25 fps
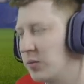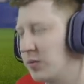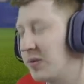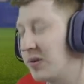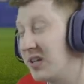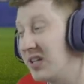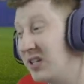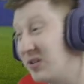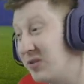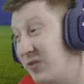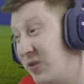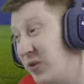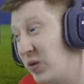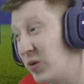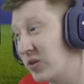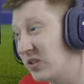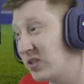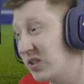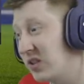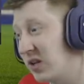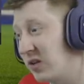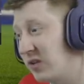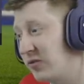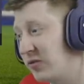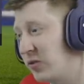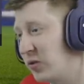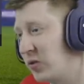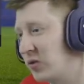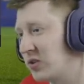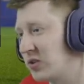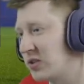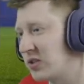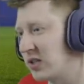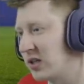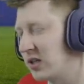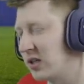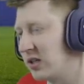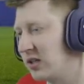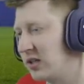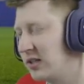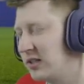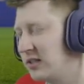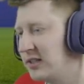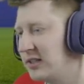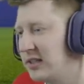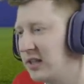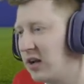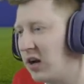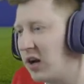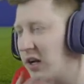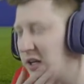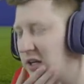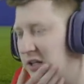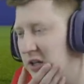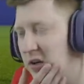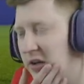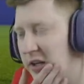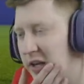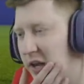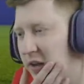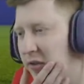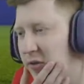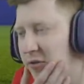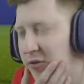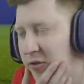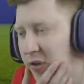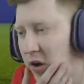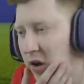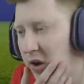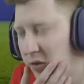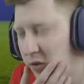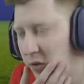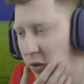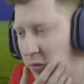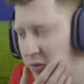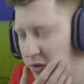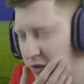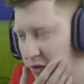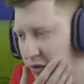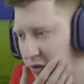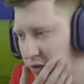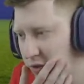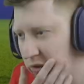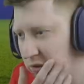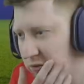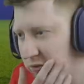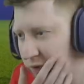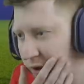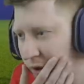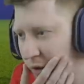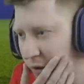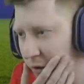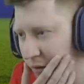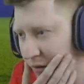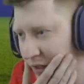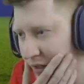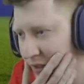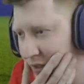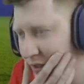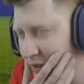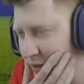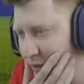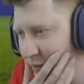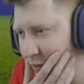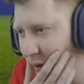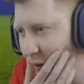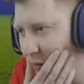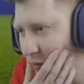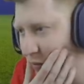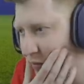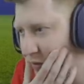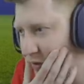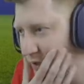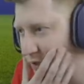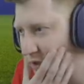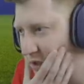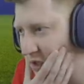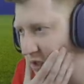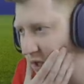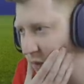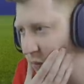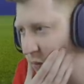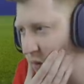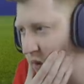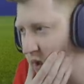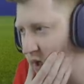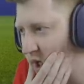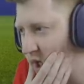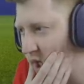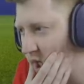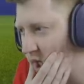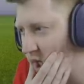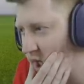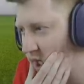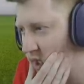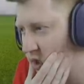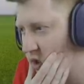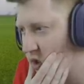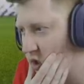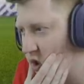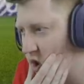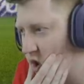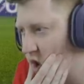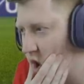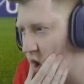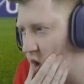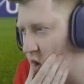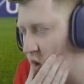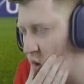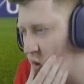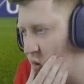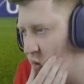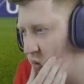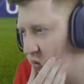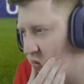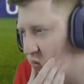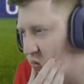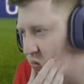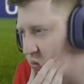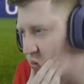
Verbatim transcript: But he's four star, four star. I can only have five options on a vote. That's the problem. So someone here has to go.